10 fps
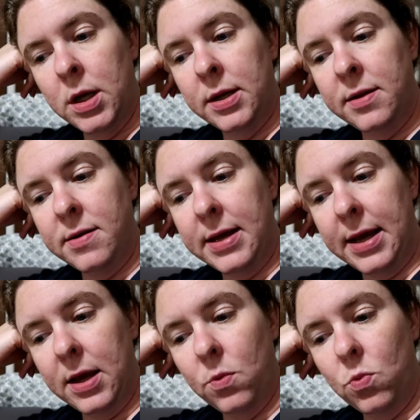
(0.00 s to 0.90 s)
And
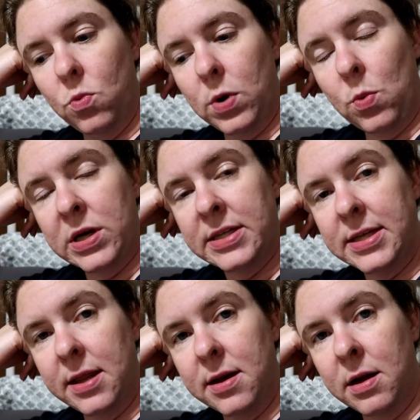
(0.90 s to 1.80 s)
today, I want to
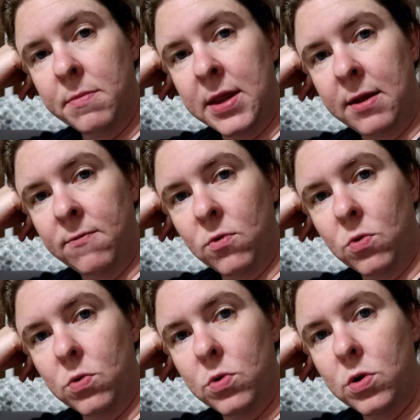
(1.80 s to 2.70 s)
say that I'm
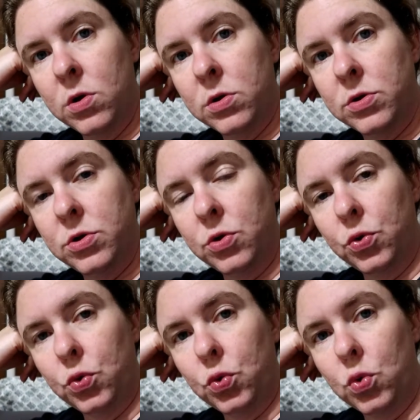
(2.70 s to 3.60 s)
thankful
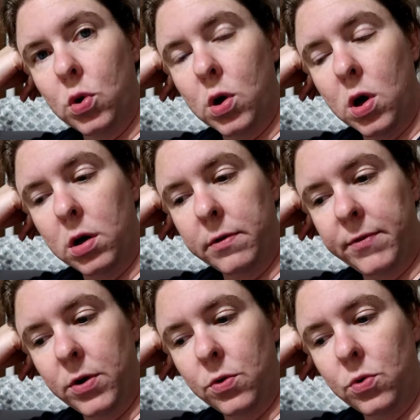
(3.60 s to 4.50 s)
to all of
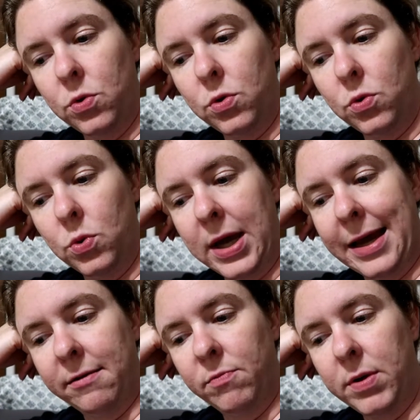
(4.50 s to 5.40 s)
you who
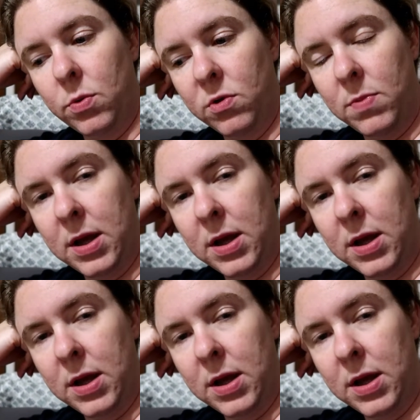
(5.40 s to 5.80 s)
have been with